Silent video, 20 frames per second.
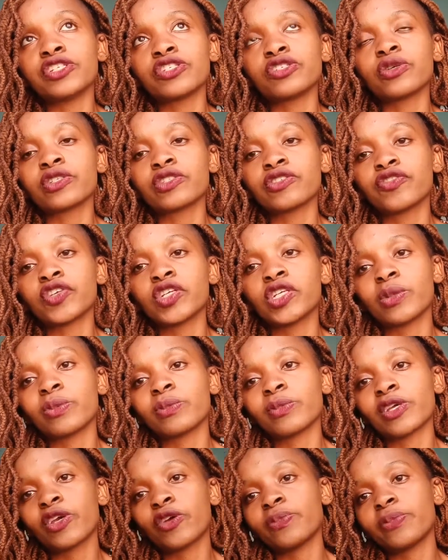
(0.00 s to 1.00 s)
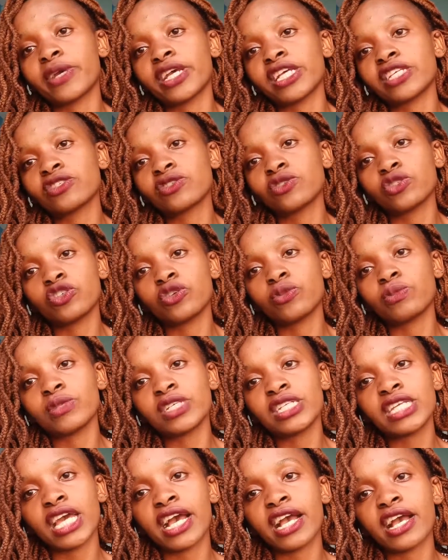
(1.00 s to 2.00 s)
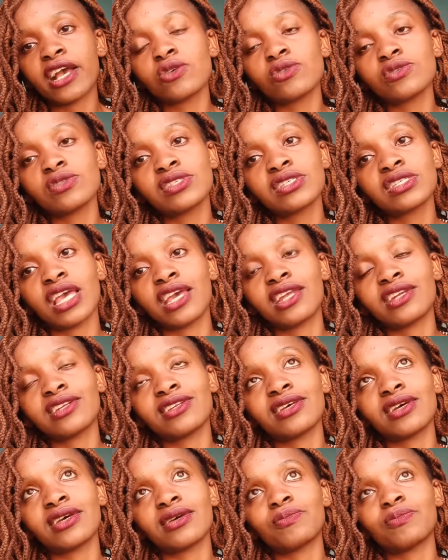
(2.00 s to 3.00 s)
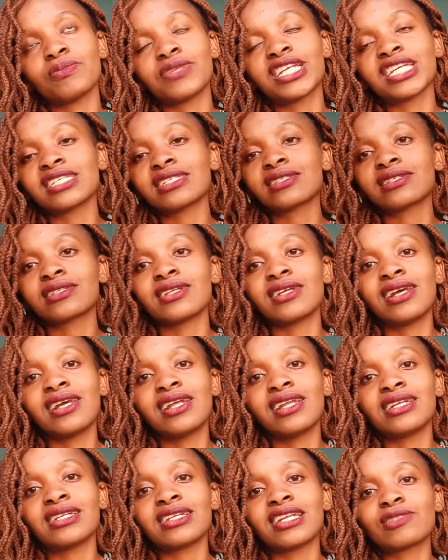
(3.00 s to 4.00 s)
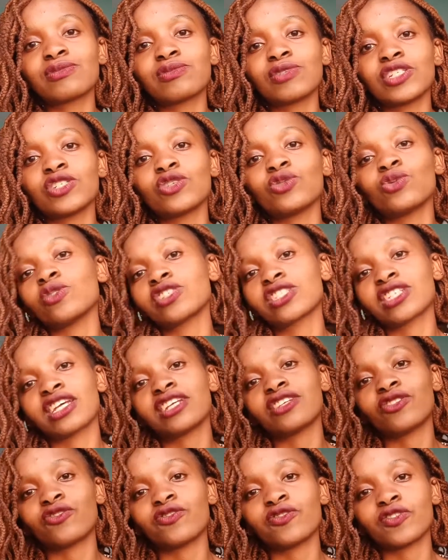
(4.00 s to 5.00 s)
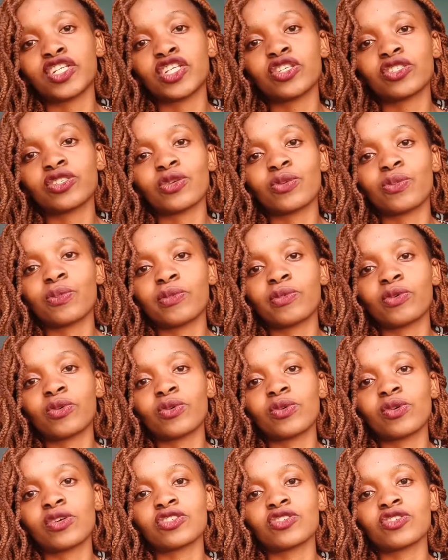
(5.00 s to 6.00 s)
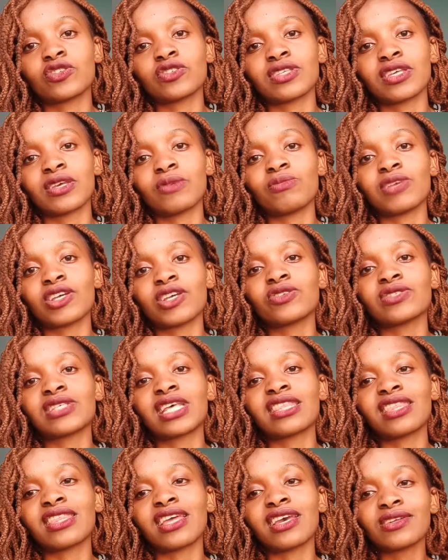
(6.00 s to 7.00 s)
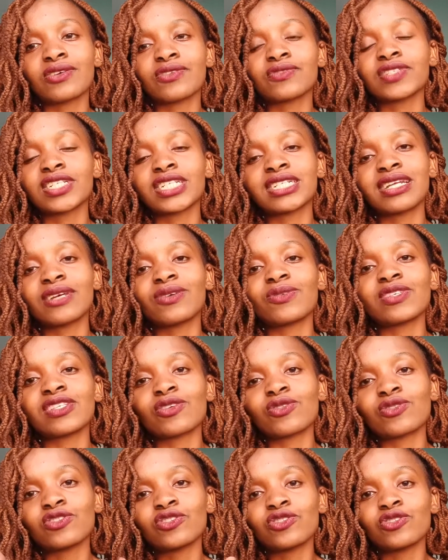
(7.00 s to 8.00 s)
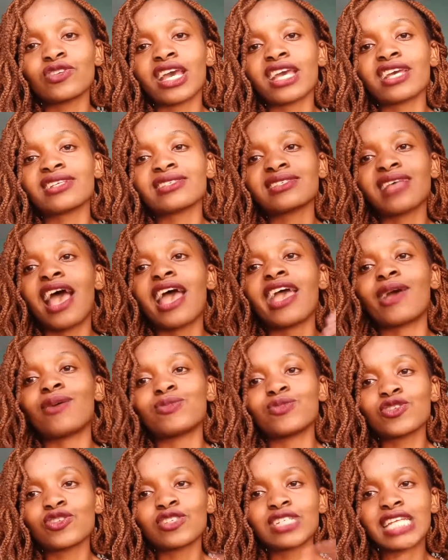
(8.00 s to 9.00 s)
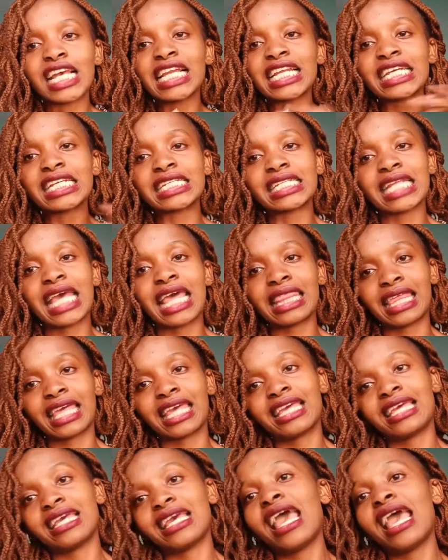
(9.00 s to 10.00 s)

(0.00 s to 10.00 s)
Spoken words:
be sure to follow me on my social media accounts. And please, let me know what kind of videos you people want to see. Because at the end of the day, without you guys, I am totally nothing.